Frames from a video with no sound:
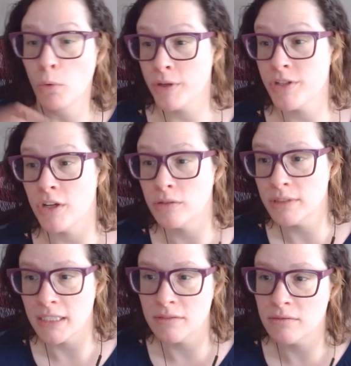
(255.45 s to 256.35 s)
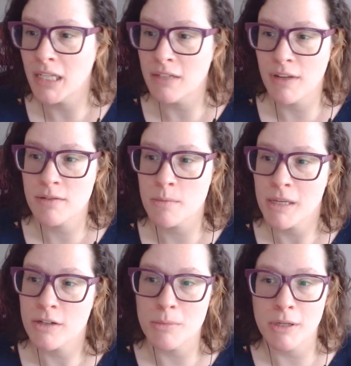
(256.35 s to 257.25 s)
more so than
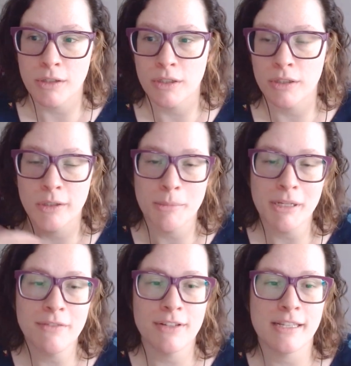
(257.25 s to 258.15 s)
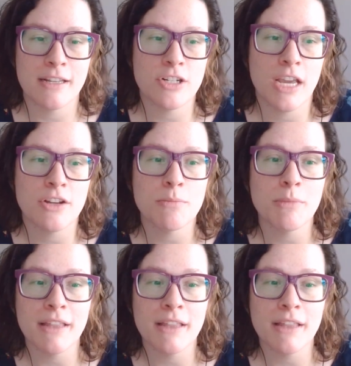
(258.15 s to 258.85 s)
investment management or benefits education.